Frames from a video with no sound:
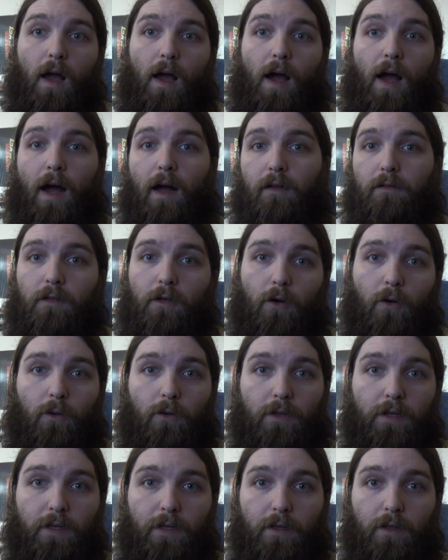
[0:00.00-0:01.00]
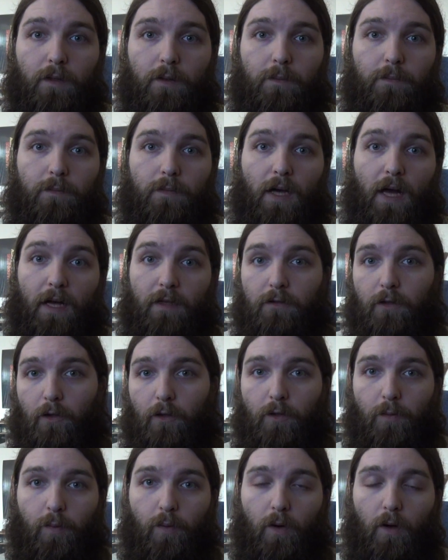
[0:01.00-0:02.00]
I told him, I
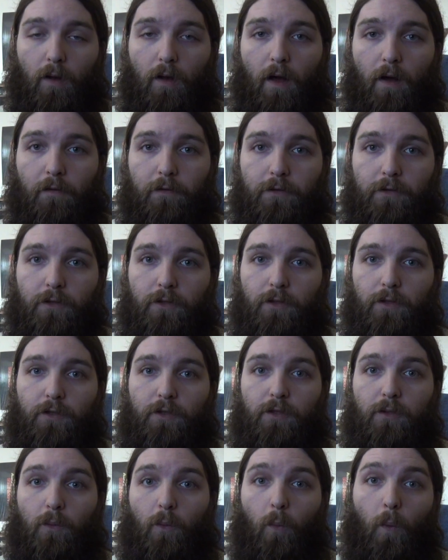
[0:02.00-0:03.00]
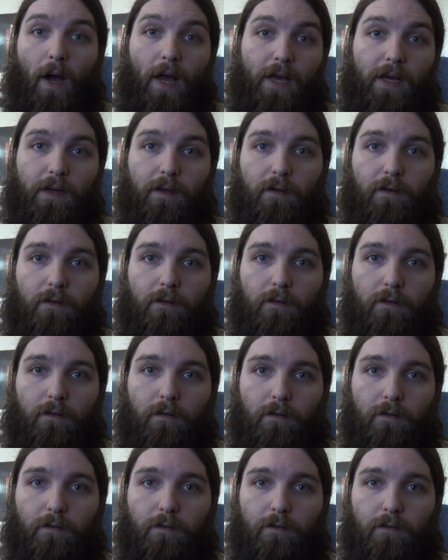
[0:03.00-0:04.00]
told the parole officer to wait
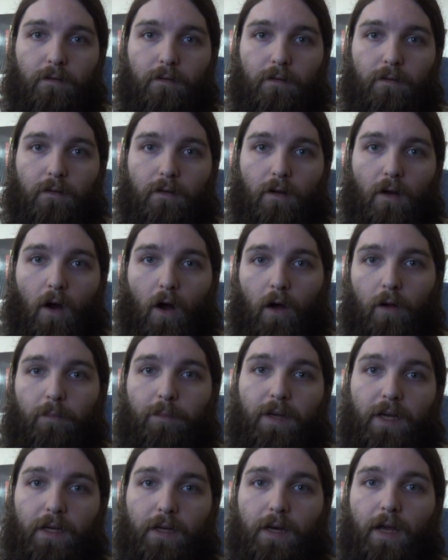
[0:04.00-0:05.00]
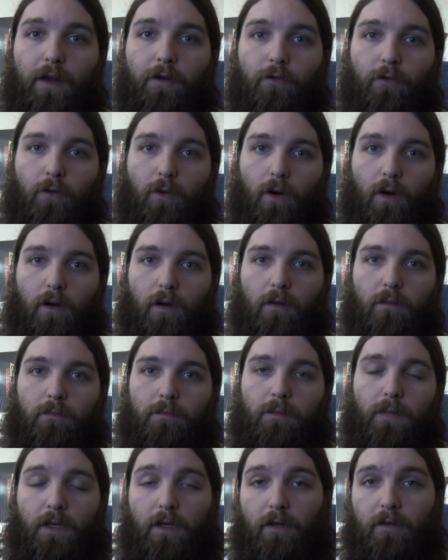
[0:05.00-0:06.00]
on picking Andrew up
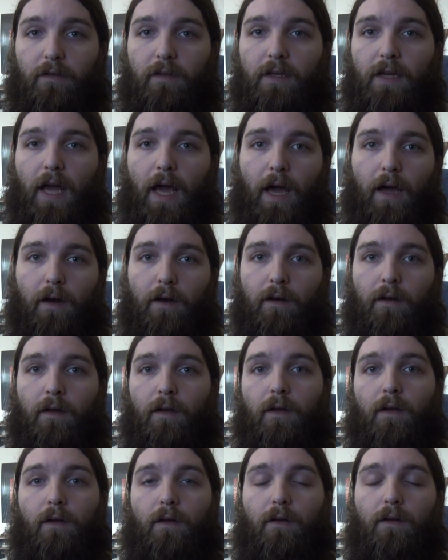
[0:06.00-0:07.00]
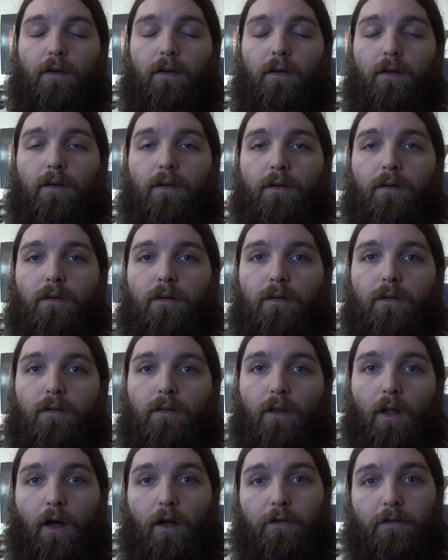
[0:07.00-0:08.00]
because he had
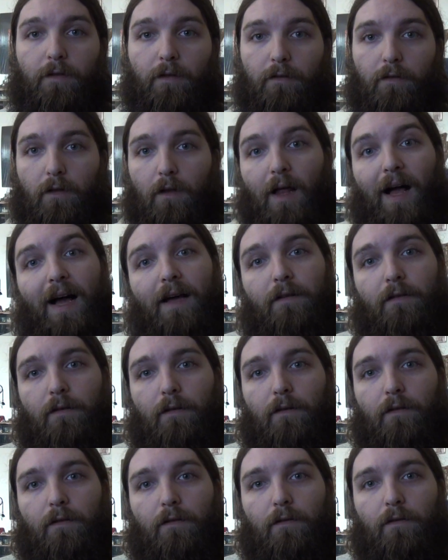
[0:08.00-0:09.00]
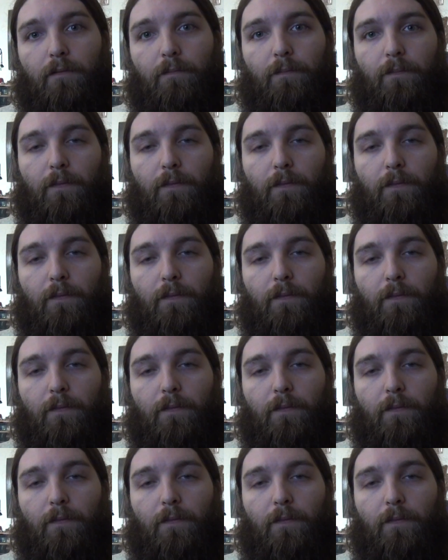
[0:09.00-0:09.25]
lost his glasses